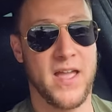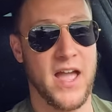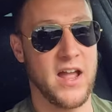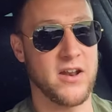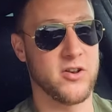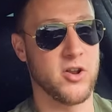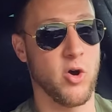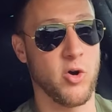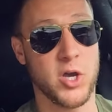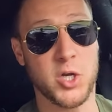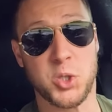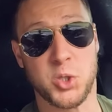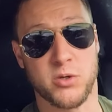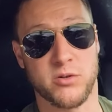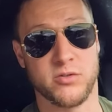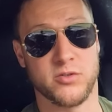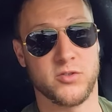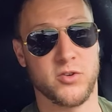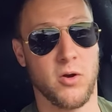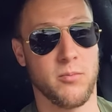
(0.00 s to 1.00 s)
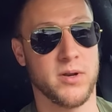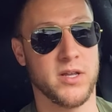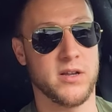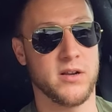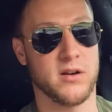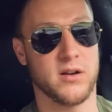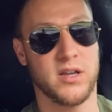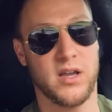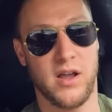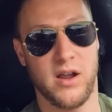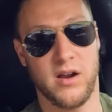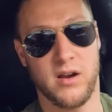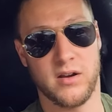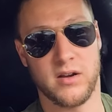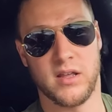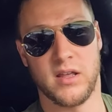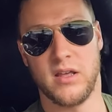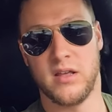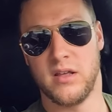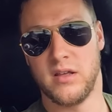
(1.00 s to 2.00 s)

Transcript: Had no issues. Nobody here cared.